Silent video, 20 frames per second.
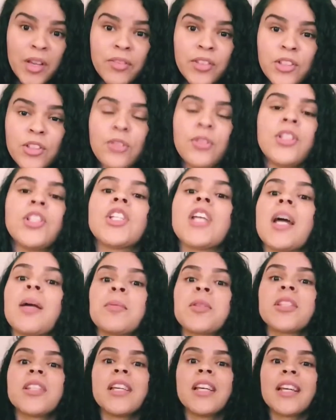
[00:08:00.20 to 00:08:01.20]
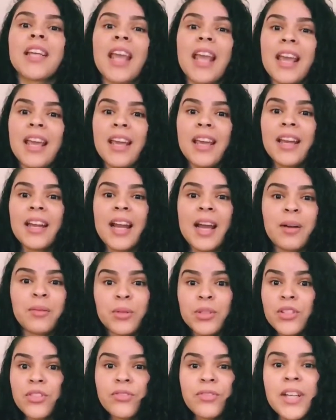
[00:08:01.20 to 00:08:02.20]
heavy duty chapstick, and I
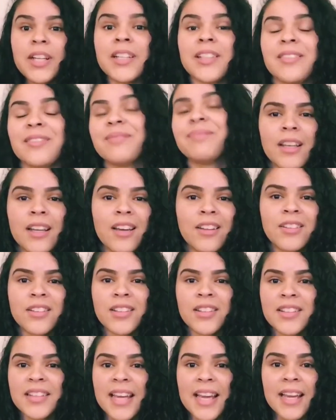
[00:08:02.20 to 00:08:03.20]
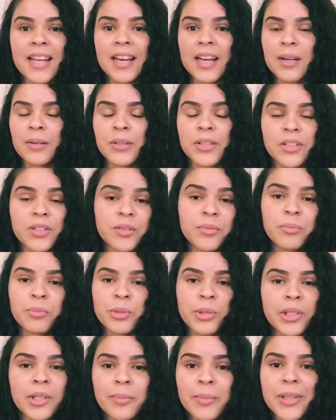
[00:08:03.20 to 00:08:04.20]
was fine. Other than that, I was
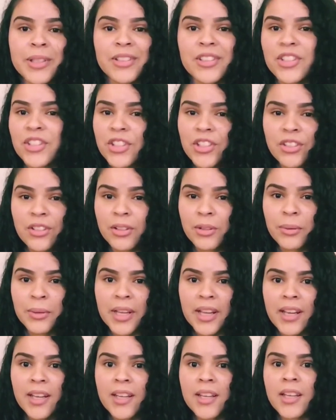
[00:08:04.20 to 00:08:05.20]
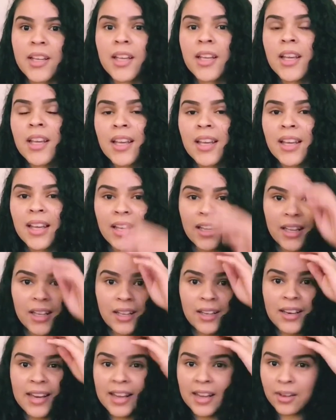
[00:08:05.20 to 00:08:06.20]
pretty much okay.
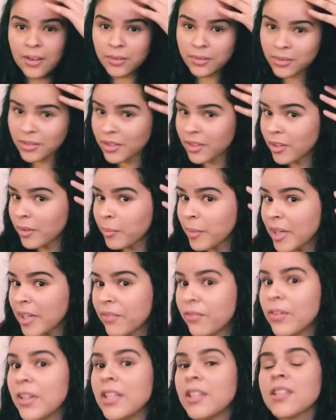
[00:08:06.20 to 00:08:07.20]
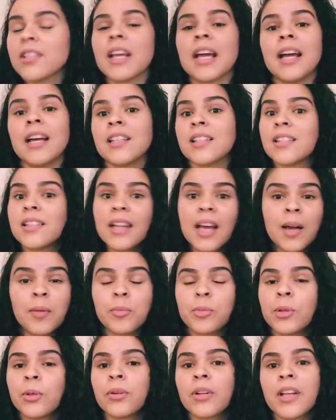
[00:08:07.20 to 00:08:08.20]
And now, my face has
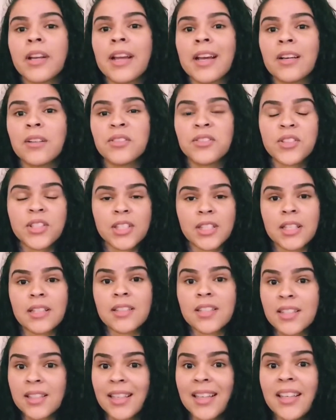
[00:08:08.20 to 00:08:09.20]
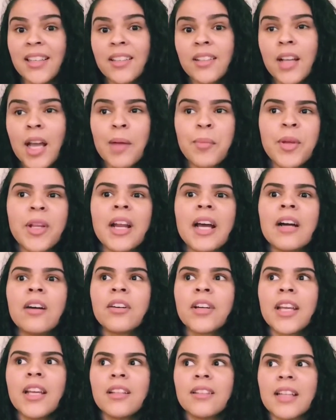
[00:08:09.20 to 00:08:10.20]
not broken out since then. I mean,
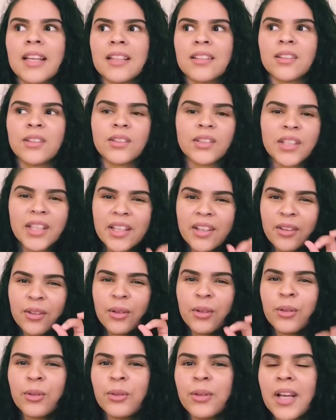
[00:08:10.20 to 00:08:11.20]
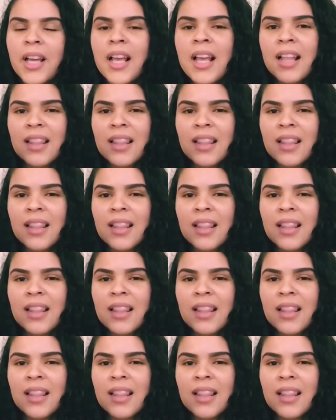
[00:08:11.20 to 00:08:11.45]
I'll get like little,